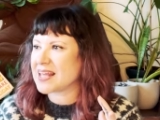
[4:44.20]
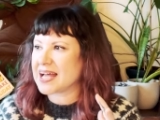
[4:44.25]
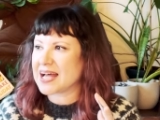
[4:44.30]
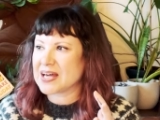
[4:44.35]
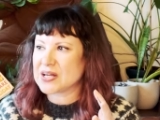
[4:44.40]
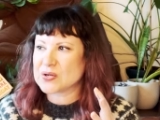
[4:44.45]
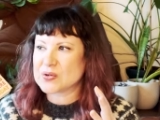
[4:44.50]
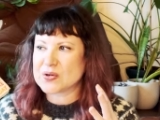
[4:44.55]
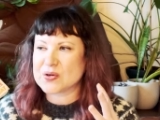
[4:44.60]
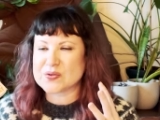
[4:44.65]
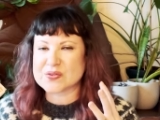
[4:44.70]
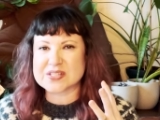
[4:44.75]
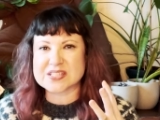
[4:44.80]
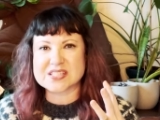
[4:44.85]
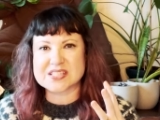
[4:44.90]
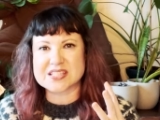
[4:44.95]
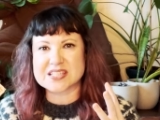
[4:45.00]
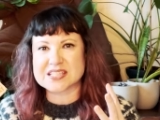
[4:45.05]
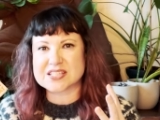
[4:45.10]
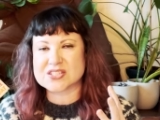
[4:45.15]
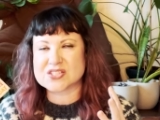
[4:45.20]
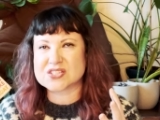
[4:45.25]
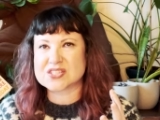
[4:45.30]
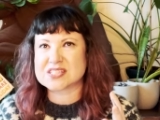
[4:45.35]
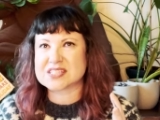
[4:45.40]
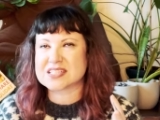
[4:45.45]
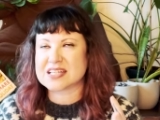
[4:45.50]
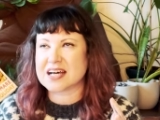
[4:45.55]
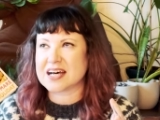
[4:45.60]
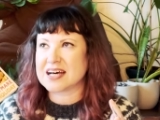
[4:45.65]
I don't know this
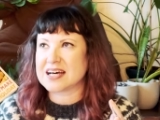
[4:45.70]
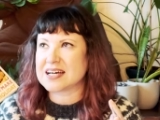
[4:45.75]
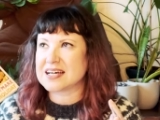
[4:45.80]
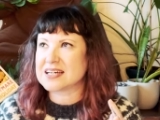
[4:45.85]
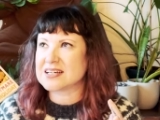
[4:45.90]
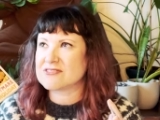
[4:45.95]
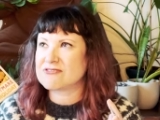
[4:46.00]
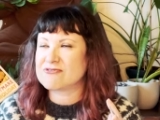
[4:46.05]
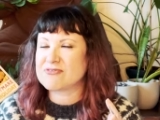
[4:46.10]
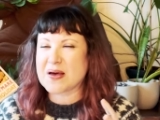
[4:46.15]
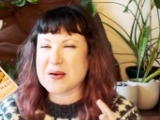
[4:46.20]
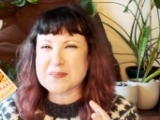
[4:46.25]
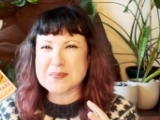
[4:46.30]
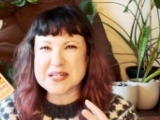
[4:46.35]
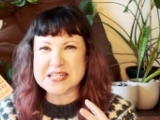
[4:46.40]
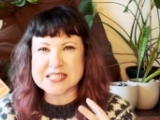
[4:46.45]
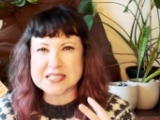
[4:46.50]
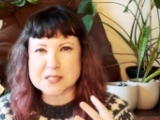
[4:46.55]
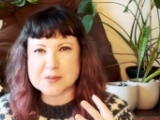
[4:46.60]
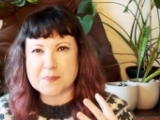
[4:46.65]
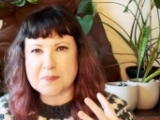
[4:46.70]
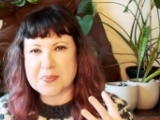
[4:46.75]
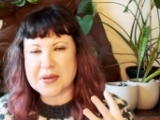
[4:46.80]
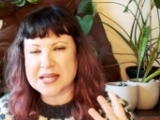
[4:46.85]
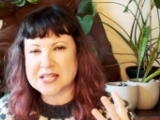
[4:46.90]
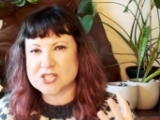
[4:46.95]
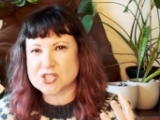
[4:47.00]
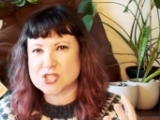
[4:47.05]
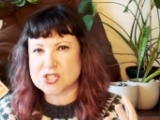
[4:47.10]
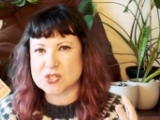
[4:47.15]
this uh, feminist
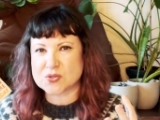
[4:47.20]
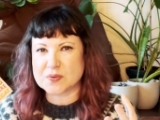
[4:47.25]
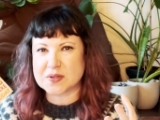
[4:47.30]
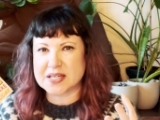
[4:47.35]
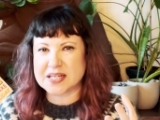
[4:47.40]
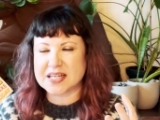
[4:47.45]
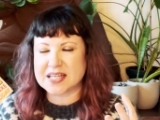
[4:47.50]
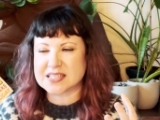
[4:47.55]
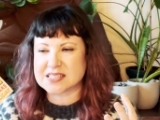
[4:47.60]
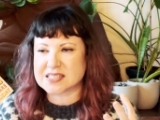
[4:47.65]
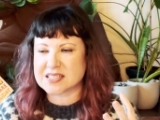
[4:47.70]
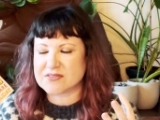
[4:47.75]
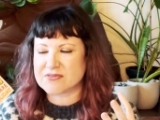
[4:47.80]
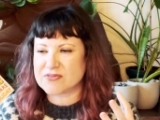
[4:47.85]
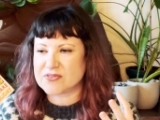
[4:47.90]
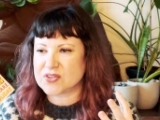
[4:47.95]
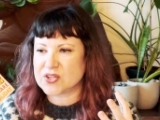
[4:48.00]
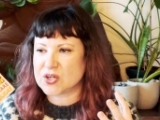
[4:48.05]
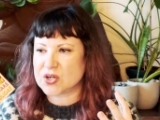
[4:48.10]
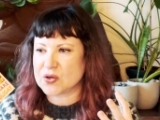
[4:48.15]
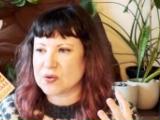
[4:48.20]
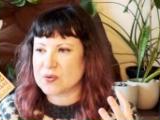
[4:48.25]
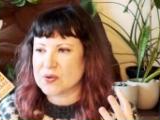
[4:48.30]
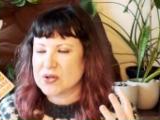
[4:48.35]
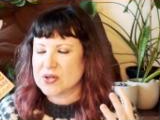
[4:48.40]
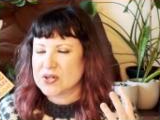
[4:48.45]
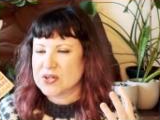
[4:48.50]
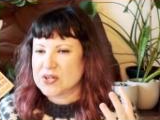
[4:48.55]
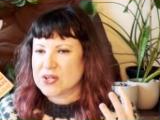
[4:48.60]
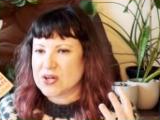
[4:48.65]
bent to it, as if you know
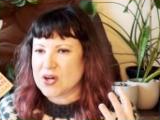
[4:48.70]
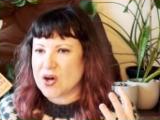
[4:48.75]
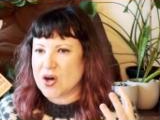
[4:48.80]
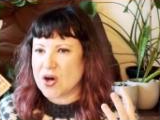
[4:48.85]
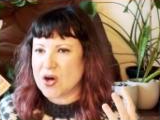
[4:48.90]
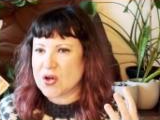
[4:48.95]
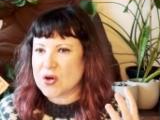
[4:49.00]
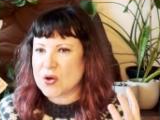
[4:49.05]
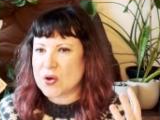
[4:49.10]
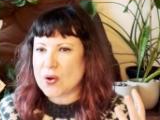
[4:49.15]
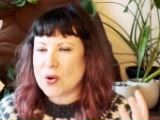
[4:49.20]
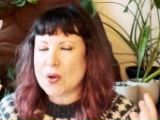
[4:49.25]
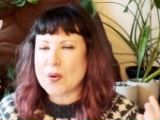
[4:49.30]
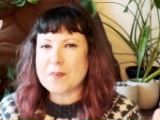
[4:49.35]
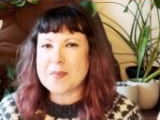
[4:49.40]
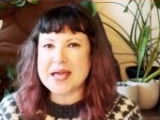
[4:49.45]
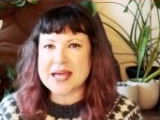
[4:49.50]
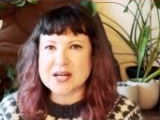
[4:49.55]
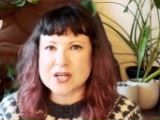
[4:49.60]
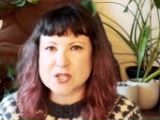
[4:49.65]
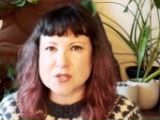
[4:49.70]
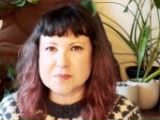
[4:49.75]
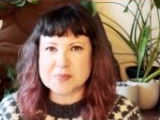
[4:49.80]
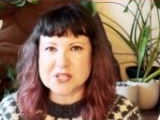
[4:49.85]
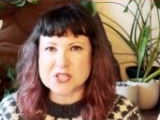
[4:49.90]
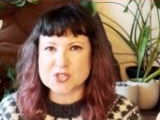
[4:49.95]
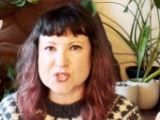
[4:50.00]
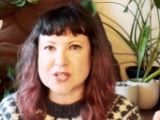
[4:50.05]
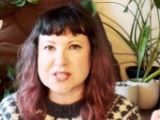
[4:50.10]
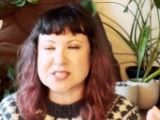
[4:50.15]
uh, no man could be
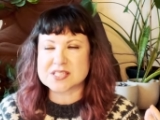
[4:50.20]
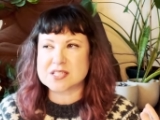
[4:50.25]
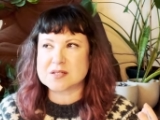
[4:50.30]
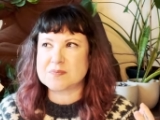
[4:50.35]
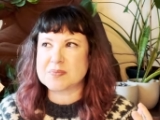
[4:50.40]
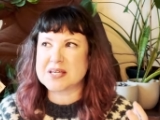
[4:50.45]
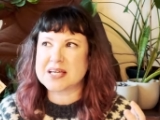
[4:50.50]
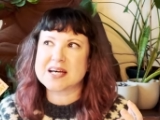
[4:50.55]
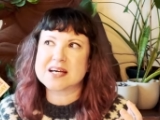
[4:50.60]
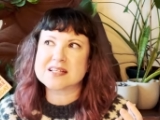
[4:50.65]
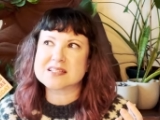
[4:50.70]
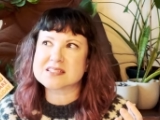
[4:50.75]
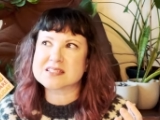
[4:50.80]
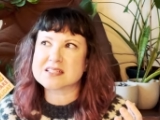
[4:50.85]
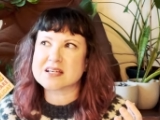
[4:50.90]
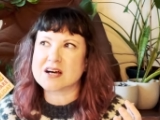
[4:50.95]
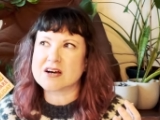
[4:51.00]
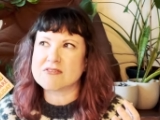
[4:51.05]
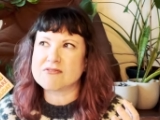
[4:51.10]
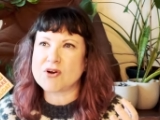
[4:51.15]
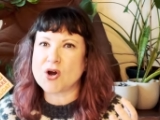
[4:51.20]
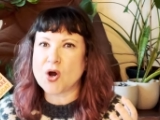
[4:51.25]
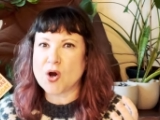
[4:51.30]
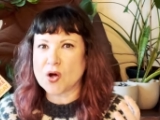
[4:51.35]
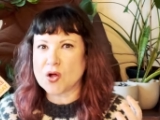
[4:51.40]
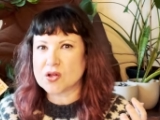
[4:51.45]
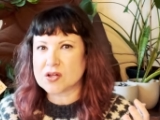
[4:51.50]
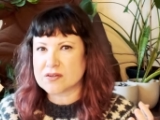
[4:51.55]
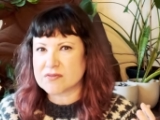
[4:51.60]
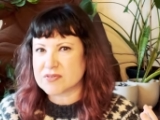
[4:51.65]
trusted because of
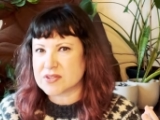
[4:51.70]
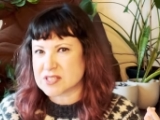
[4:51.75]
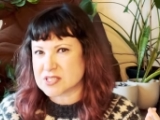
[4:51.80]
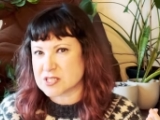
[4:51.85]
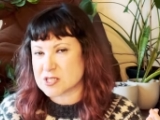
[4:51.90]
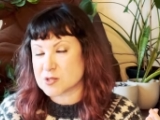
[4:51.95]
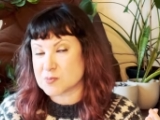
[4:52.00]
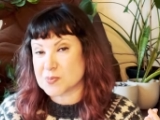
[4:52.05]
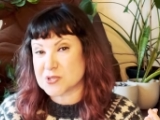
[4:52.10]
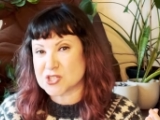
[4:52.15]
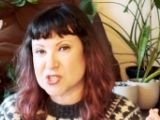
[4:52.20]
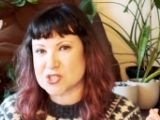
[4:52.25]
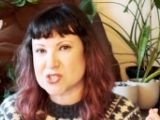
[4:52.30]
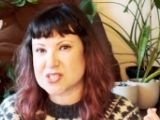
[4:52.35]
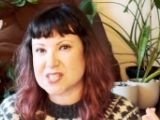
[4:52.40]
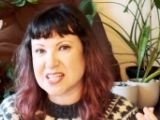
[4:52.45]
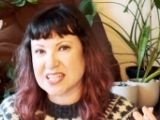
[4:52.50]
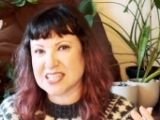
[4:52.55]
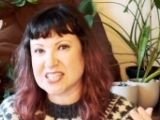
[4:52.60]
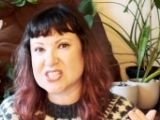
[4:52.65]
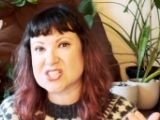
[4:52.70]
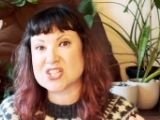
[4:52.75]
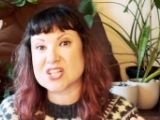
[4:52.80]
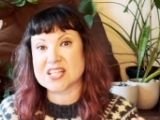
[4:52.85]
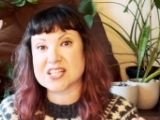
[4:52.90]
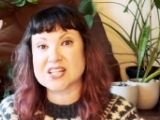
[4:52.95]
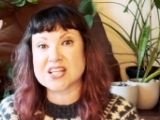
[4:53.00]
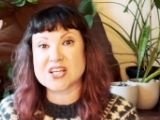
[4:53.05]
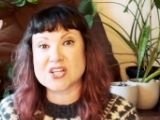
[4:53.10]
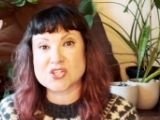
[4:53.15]
all of the suspicious things
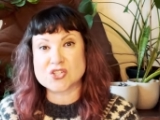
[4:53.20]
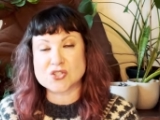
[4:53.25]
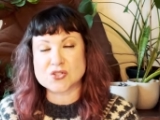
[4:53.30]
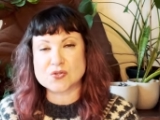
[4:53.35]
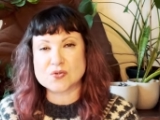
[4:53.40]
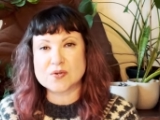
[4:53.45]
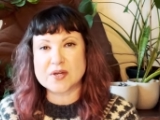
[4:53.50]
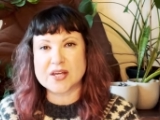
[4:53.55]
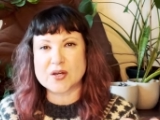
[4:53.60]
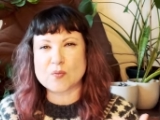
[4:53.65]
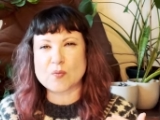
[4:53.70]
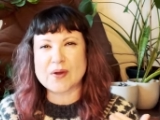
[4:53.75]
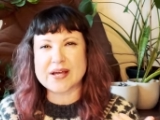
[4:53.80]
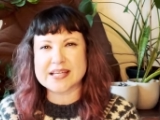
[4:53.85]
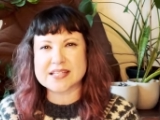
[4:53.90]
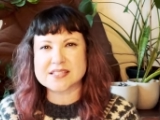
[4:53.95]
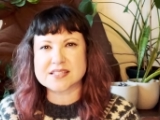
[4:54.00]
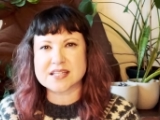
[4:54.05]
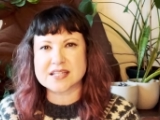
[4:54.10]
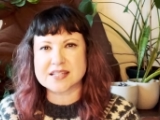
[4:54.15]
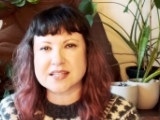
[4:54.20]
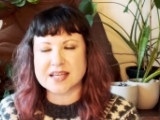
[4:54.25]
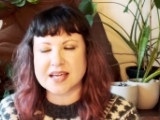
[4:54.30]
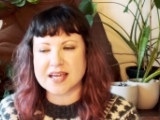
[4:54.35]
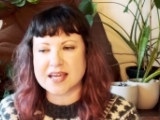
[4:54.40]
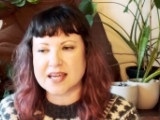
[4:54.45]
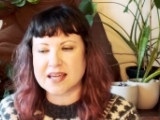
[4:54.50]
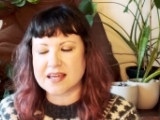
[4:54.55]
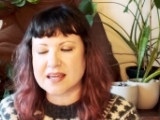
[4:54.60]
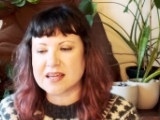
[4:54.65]
that they do and ways that
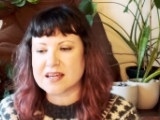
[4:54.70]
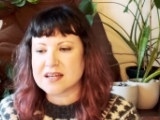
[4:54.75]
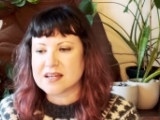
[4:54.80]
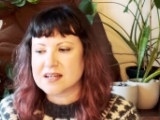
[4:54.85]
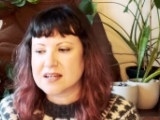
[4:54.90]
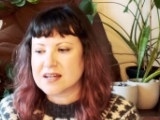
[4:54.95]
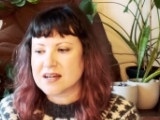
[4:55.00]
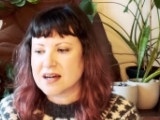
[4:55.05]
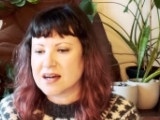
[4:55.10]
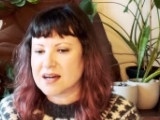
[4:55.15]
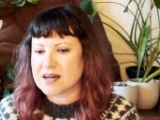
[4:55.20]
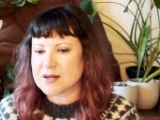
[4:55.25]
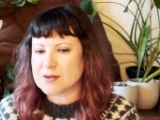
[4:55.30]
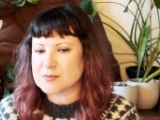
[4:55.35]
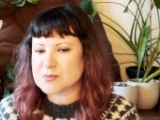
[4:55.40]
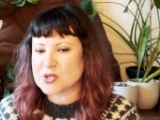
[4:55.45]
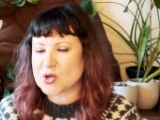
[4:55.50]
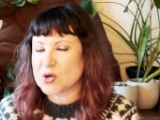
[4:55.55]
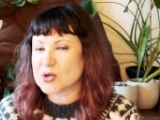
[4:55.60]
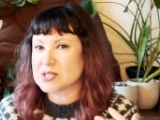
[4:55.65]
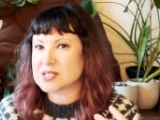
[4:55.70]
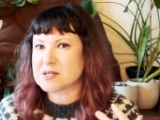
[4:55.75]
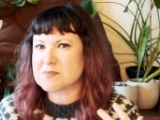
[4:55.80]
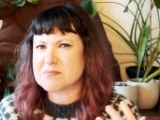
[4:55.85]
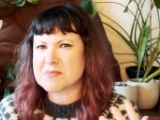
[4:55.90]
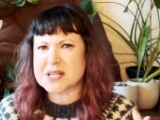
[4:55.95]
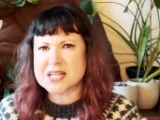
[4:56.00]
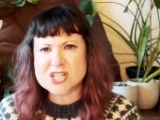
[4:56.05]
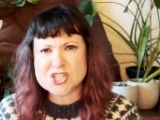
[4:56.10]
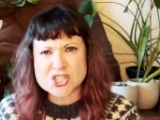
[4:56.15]
they uh, are
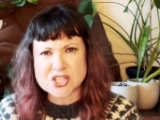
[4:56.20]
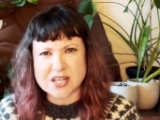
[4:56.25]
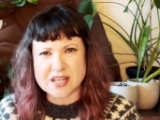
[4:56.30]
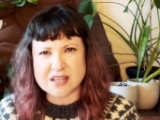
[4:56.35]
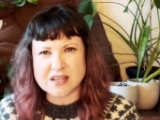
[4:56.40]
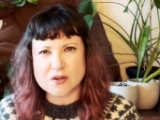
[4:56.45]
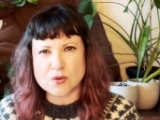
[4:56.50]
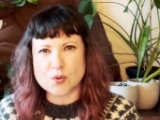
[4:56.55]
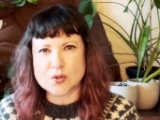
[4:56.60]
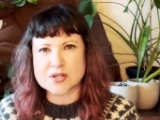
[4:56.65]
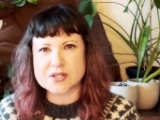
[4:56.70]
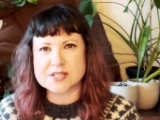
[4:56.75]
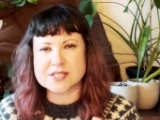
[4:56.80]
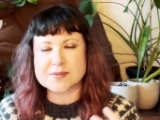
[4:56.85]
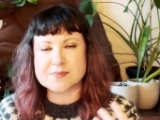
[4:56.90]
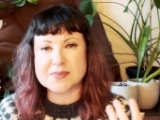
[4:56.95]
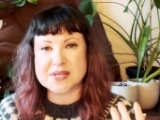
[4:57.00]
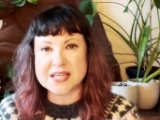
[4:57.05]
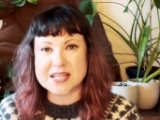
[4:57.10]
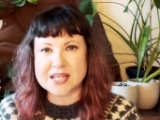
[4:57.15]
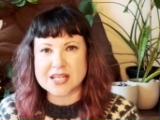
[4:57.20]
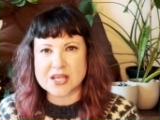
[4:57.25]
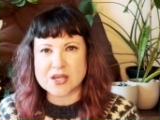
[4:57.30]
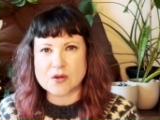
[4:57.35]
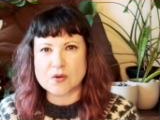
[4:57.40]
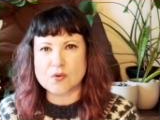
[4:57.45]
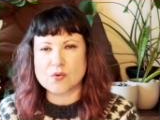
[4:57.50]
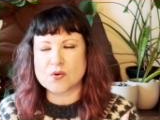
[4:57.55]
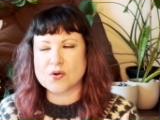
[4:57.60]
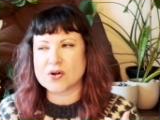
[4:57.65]
diminishing or demeaning
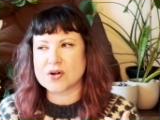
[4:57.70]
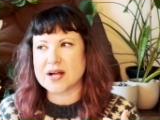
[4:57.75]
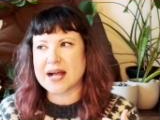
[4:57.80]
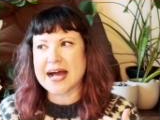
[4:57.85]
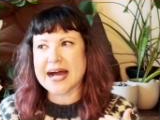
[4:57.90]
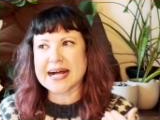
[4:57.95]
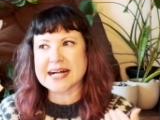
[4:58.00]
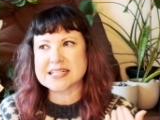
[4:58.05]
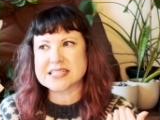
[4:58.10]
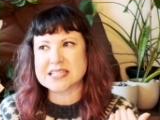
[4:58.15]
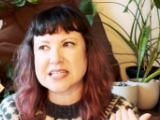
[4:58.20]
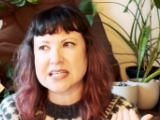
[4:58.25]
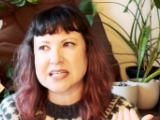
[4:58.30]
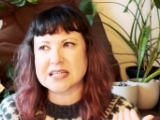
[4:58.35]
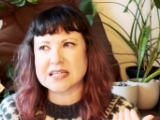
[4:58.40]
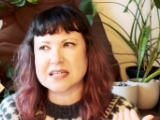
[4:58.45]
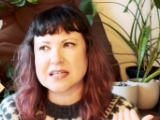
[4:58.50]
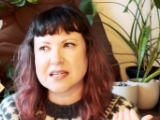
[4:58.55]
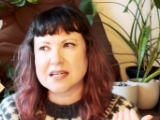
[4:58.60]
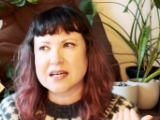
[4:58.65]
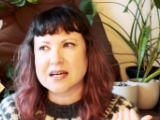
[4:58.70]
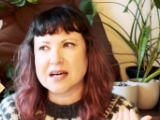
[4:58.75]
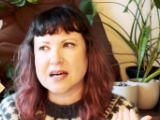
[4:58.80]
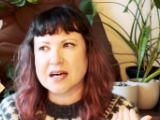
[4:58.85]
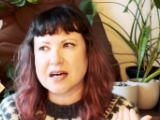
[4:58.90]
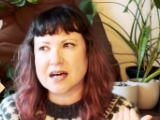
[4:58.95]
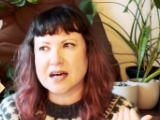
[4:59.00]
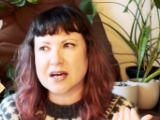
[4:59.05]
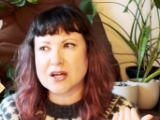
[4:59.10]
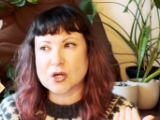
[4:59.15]
or acting
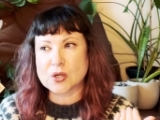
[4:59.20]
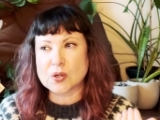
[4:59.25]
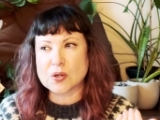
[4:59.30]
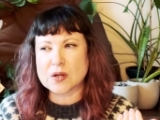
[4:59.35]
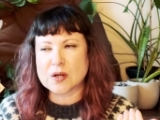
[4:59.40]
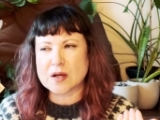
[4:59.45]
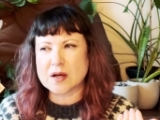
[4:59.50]
un,